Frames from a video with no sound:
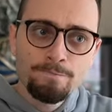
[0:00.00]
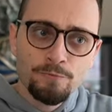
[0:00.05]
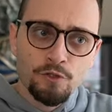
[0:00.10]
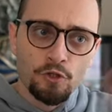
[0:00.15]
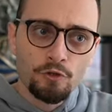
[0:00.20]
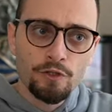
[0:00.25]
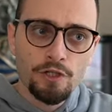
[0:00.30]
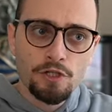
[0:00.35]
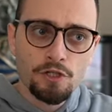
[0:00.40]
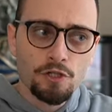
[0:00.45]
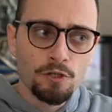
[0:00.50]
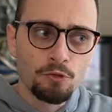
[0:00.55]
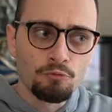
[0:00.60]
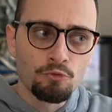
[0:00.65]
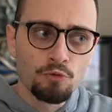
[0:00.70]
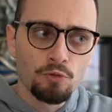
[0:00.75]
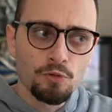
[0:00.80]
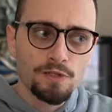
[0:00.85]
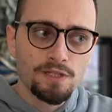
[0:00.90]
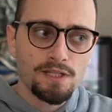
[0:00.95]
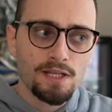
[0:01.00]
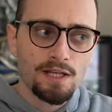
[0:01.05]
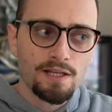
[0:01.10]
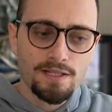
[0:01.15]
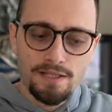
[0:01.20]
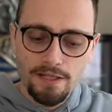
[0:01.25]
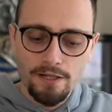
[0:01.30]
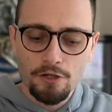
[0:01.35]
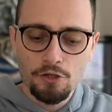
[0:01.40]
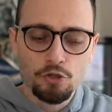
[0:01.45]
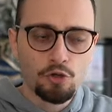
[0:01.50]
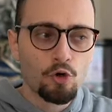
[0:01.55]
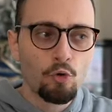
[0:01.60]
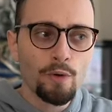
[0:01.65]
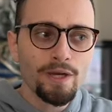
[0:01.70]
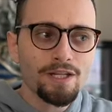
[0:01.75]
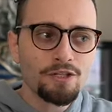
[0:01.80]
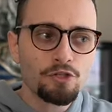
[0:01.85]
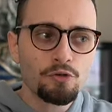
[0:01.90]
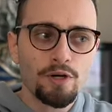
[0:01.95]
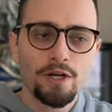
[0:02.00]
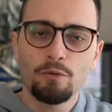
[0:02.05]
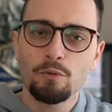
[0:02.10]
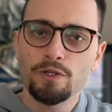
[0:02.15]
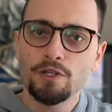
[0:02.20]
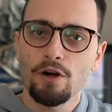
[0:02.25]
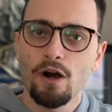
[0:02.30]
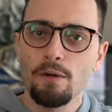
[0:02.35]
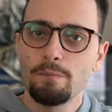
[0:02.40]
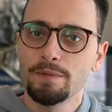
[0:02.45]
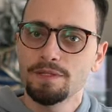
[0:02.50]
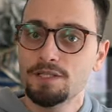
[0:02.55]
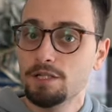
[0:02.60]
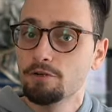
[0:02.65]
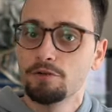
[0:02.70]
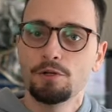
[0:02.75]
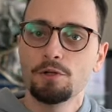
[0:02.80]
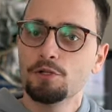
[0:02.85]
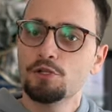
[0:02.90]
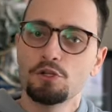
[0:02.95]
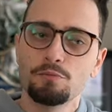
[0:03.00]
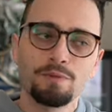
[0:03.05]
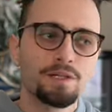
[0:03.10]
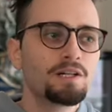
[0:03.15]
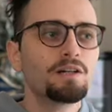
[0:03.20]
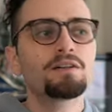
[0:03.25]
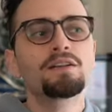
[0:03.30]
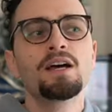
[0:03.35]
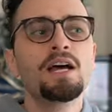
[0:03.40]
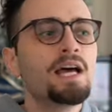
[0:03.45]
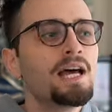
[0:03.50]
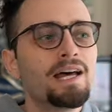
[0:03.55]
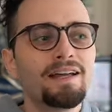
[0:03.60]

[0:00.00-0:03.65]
Traditional rules tell us that a queen trade when you're up material should be good.